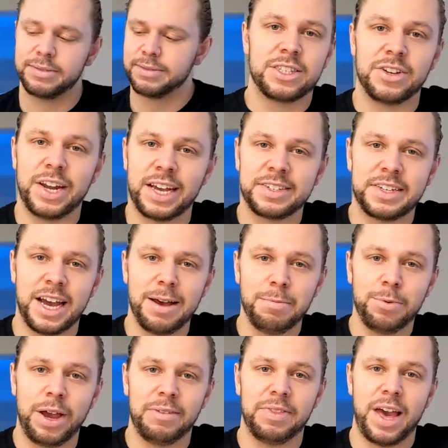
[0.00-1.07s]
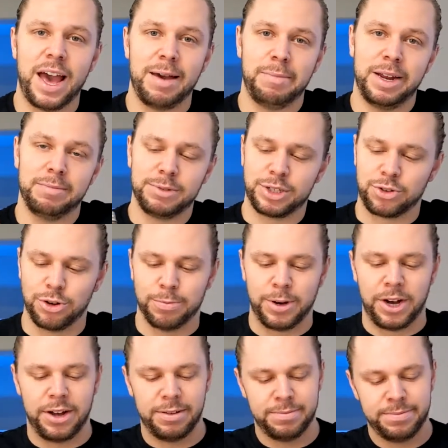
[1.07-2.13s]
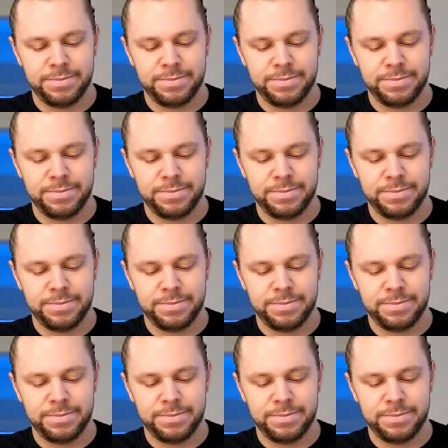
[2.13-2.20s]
So next up, we have the M&M Skrewball.